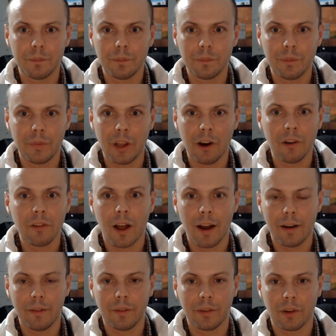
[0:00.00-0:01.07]
their
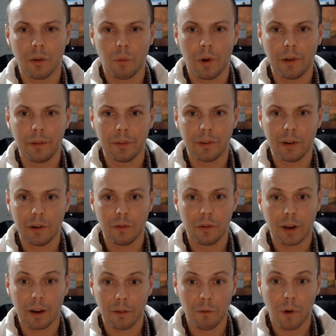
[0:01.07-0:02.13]
lives are the ones that
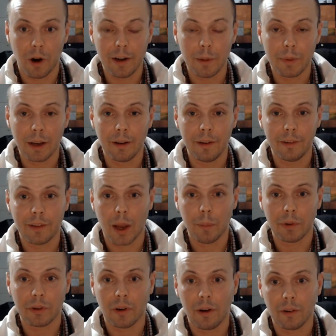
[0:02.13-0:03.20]
wind up getting
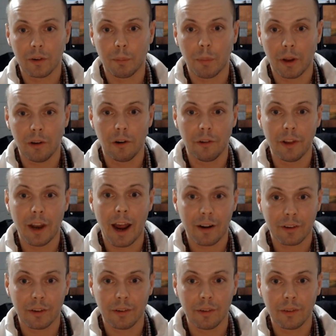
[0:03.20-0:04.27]
sabotaged by their own
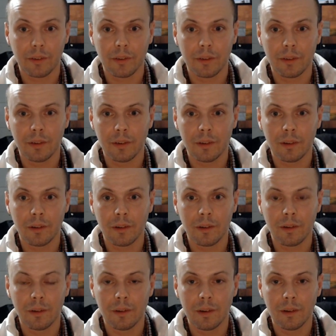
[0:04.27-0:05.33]
actions
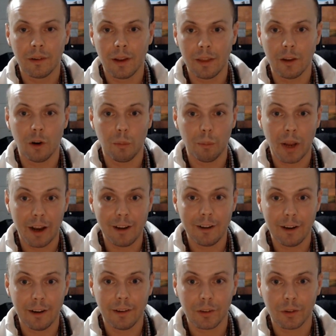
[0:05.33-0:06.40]
and their own
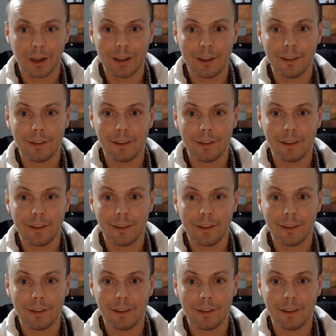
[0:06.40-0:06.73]
pettiness, right?